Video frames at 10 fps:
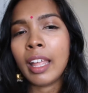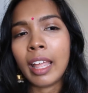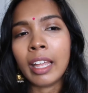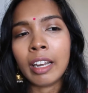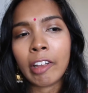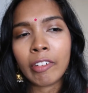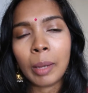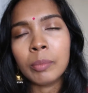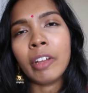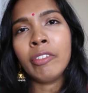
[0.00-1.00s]
and
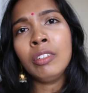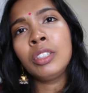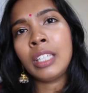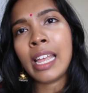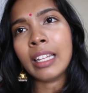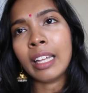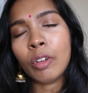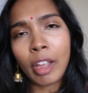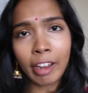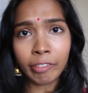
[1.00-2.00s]
I feel sad that
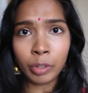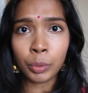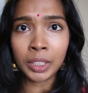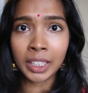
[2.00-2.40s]
not everyone